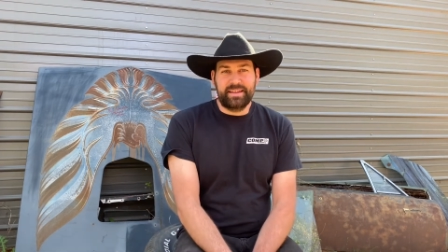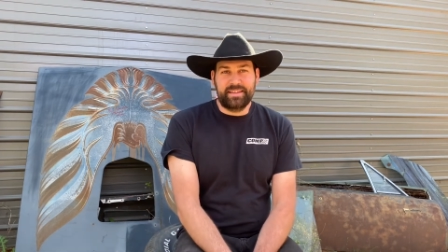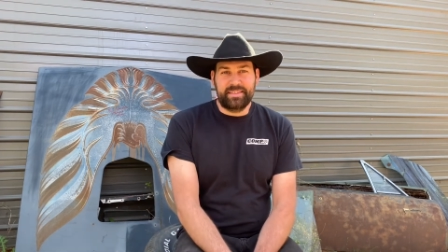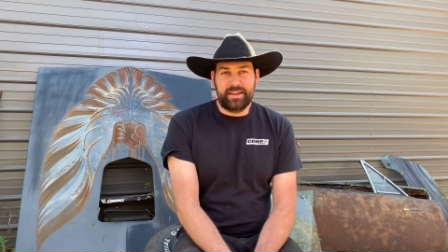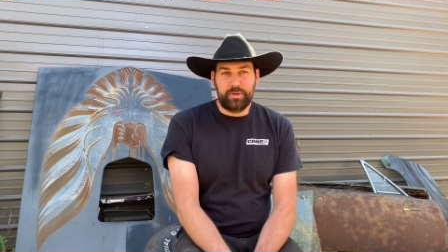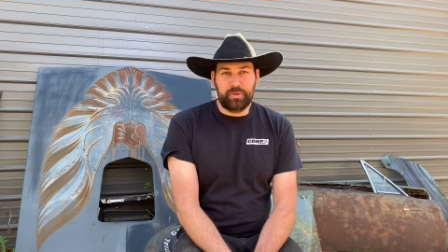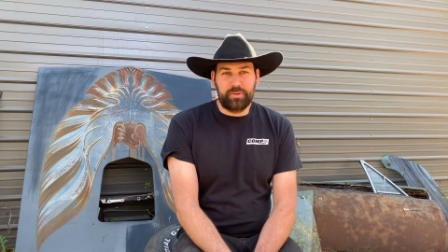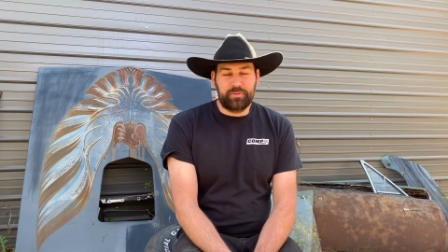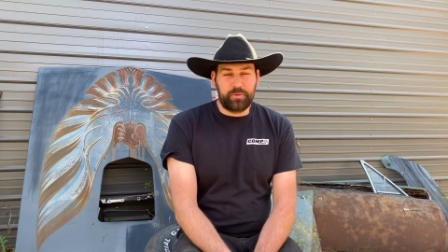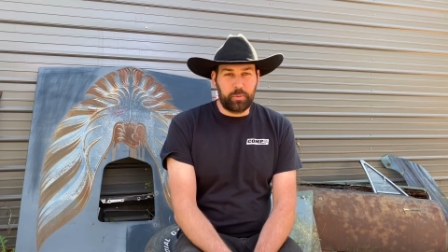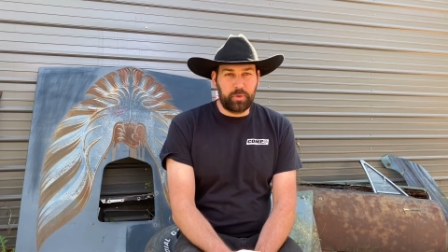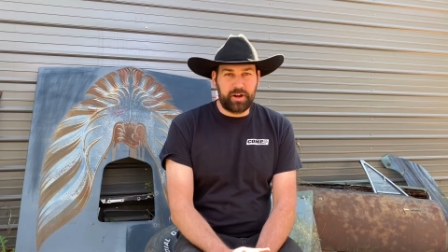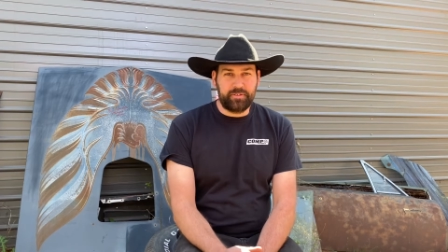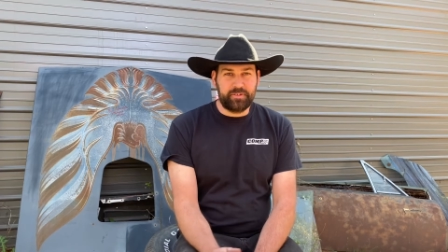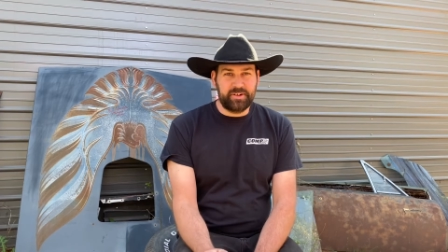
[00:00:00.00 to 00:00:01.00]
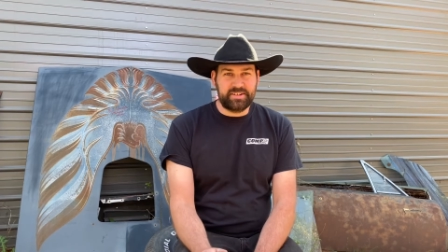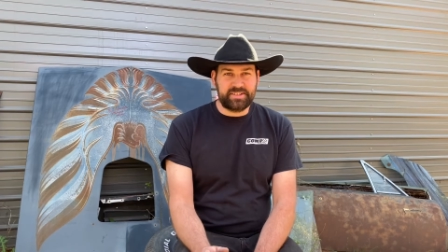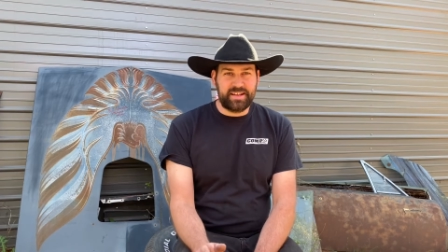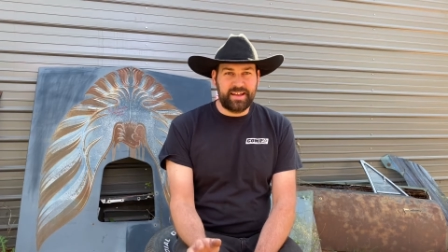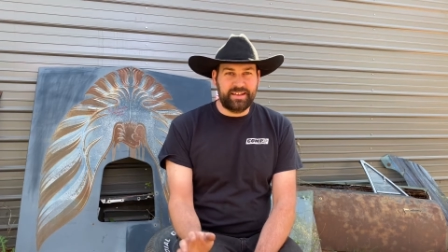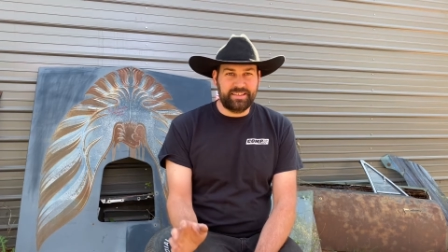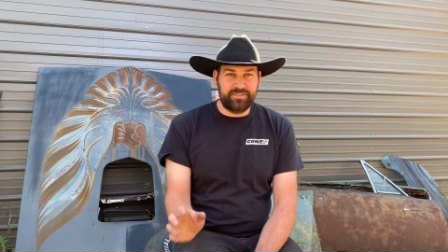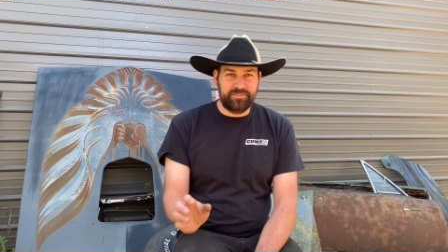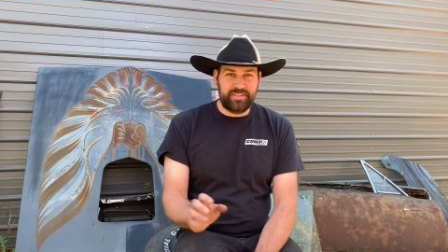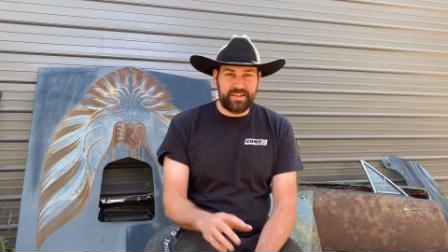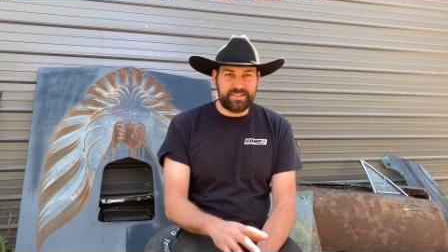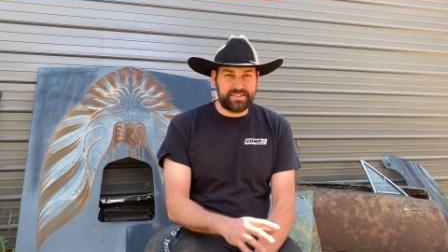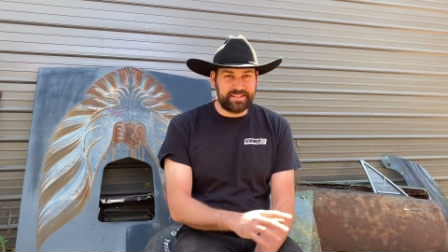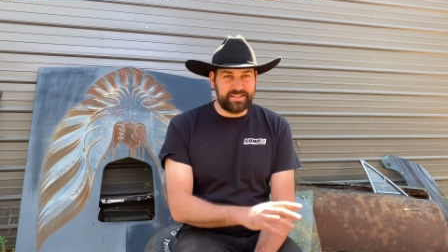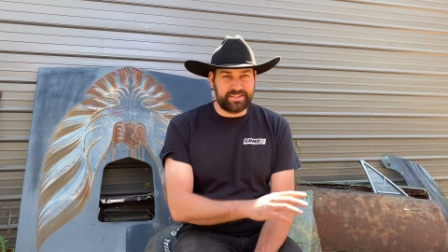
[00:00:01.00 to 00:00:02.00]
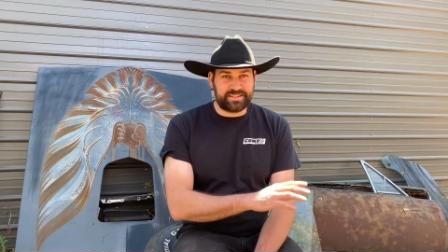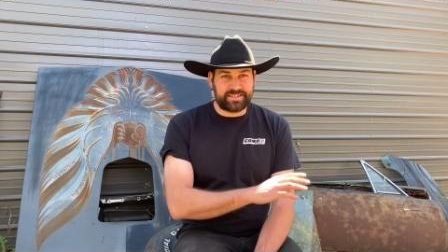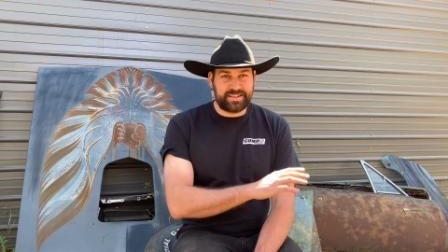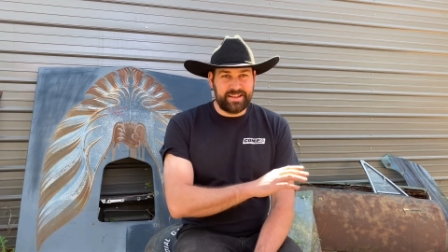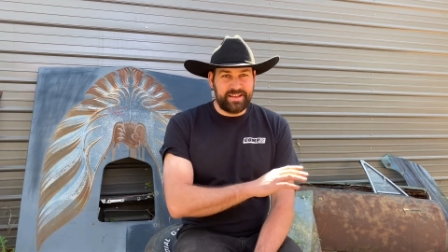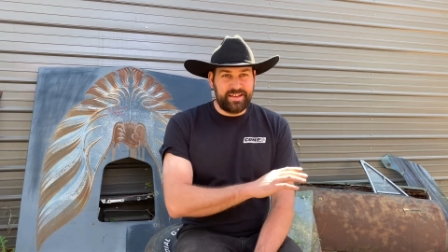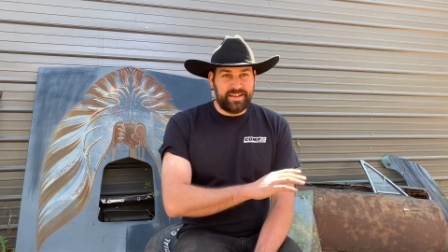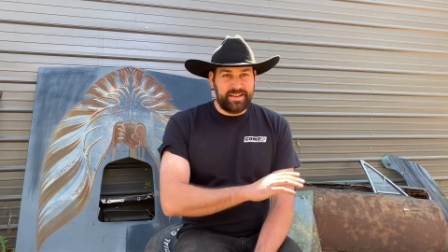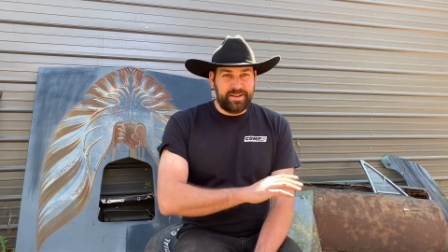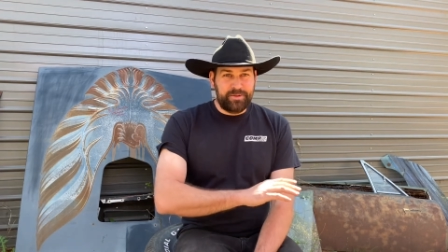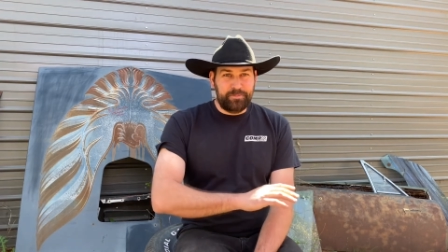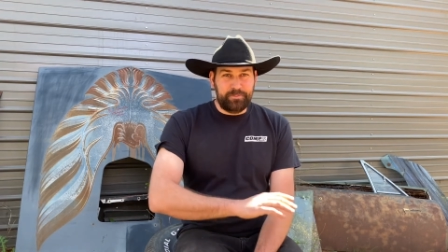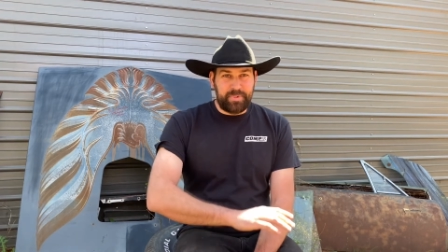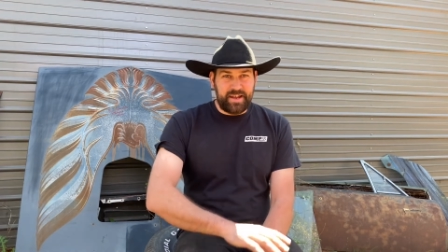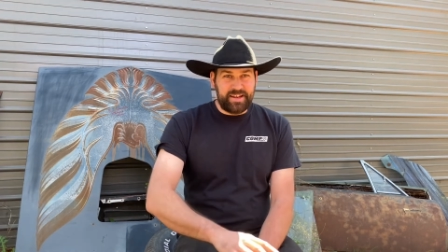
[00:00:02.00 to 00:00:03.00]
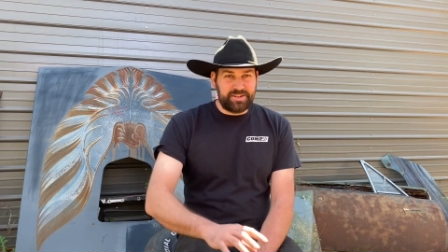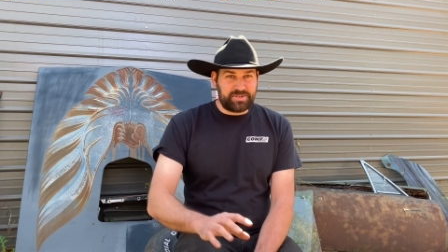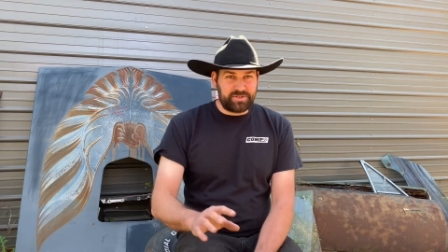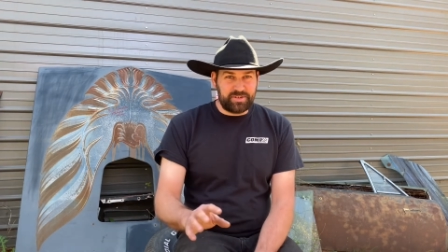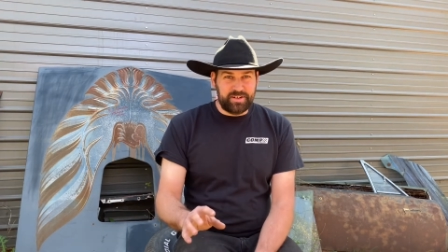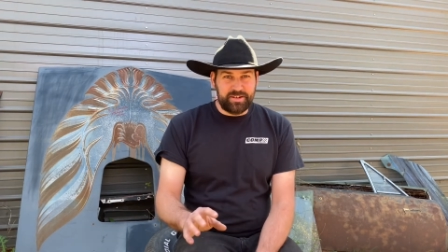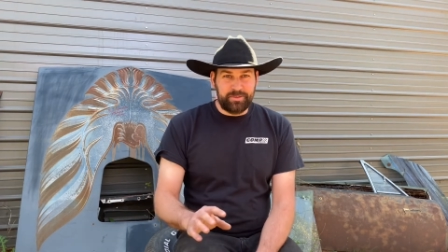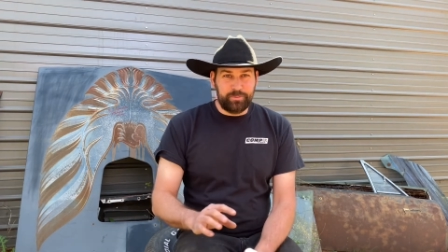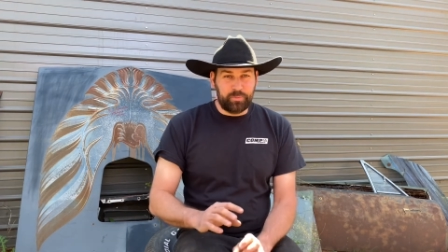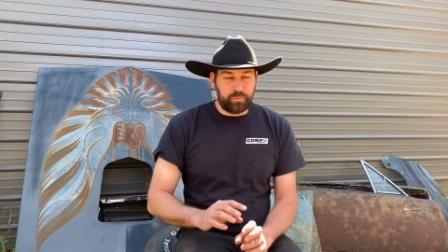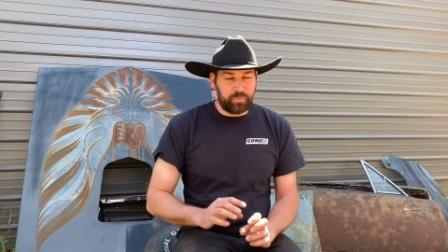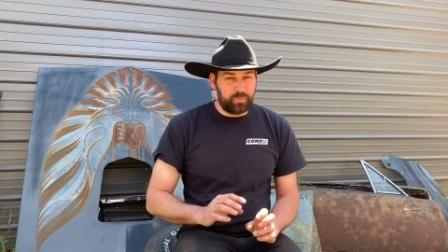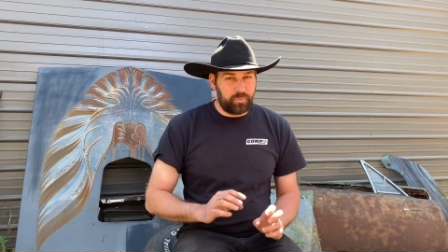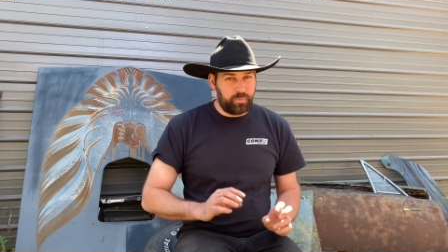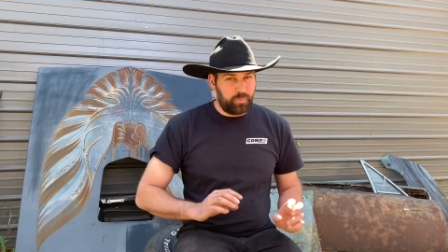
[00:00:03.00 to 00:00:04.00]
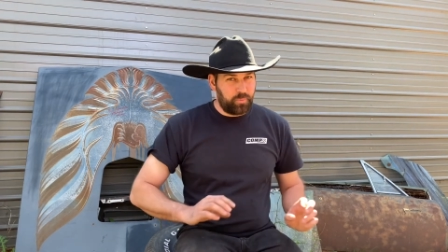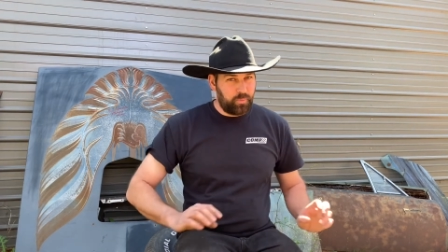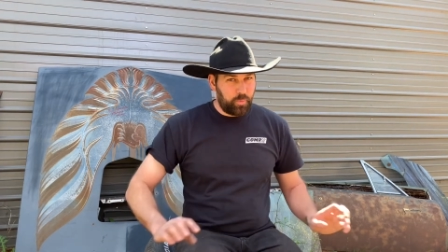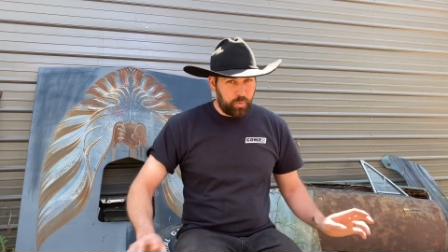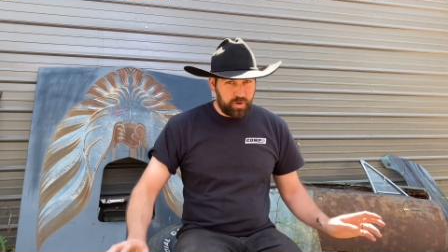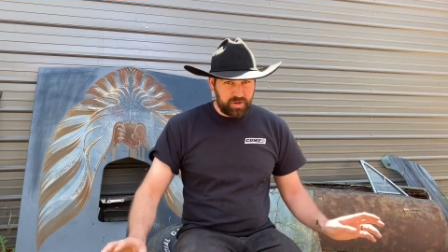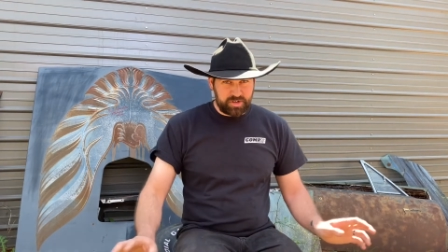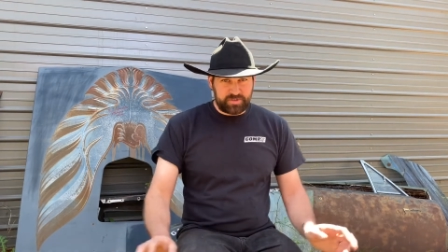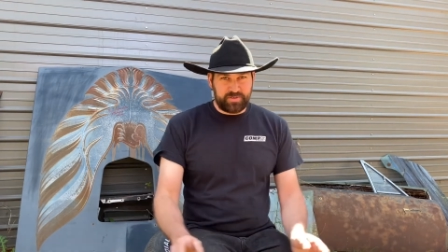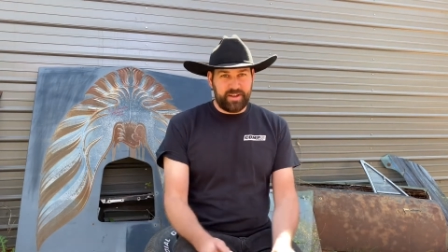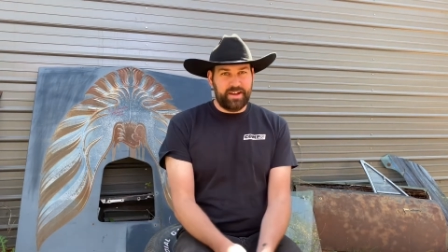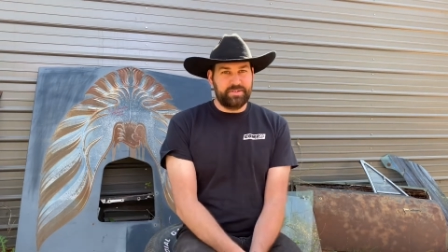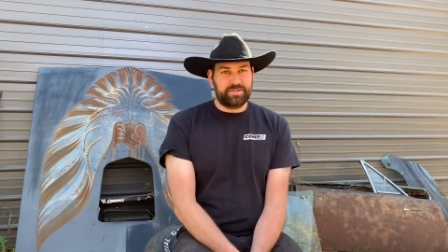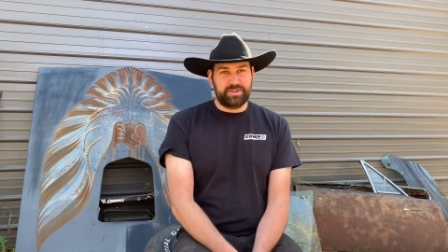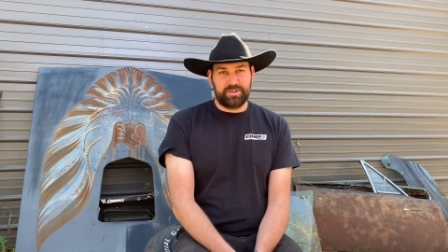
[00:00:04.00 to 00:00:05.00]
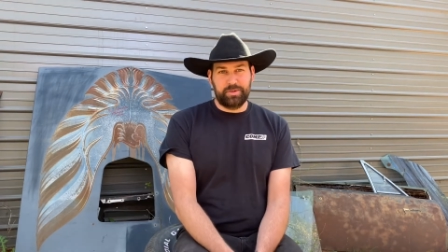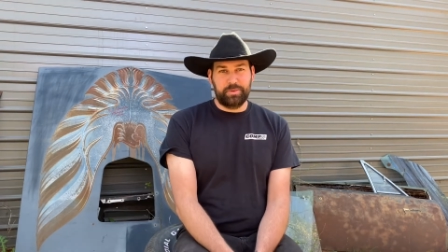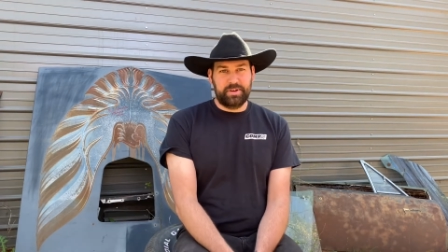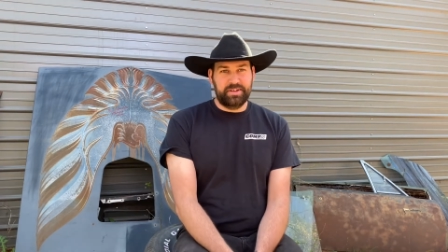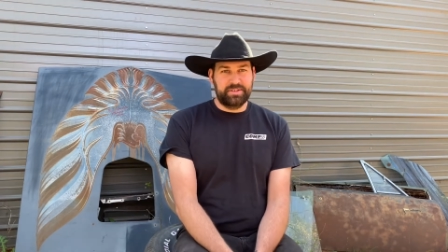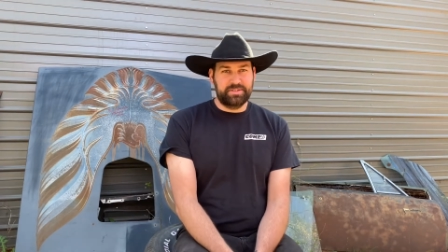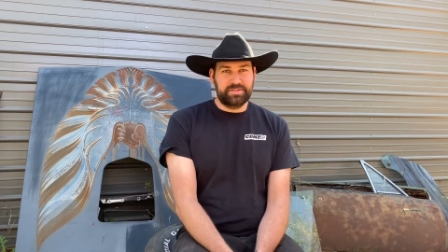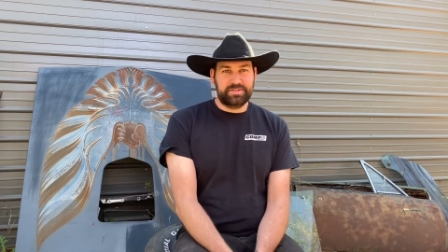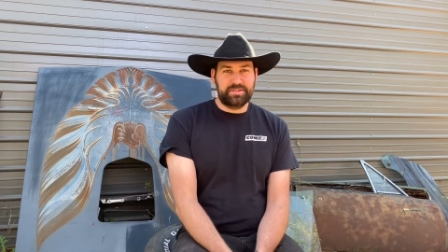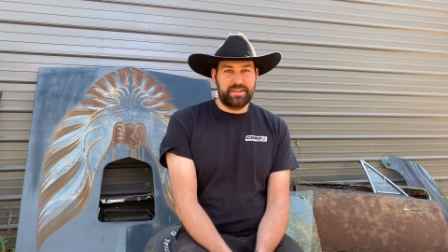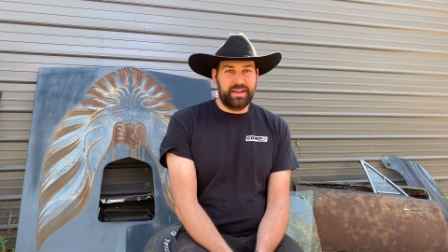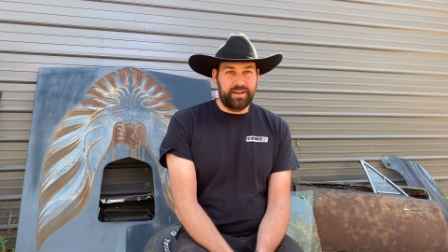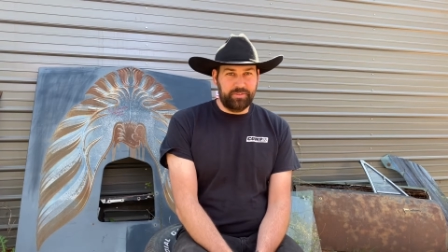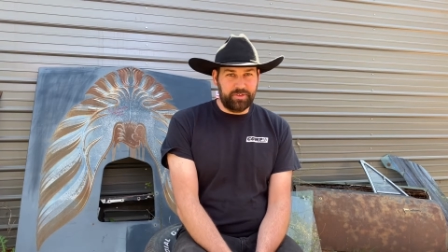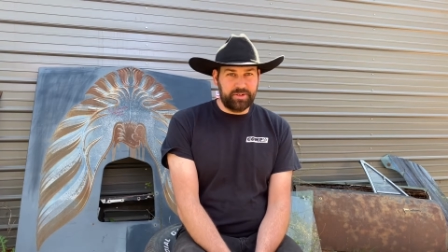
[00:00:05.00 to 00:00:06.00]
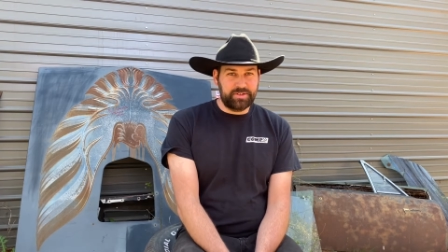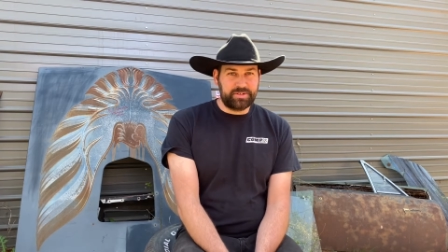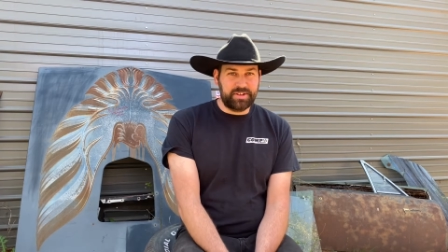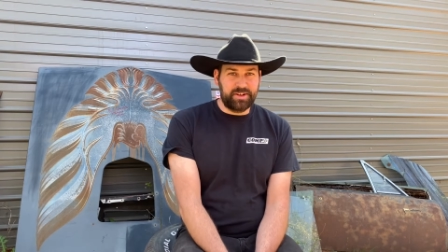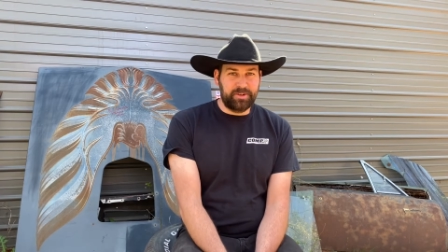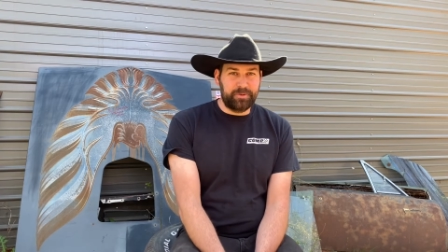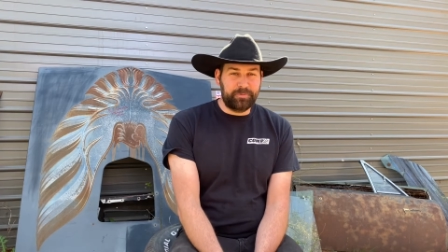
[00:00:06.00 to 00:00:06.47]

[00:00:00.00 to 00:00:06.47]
And they were, for whatever reason, it had the V6 base trim, worst 5-star wheels ever. So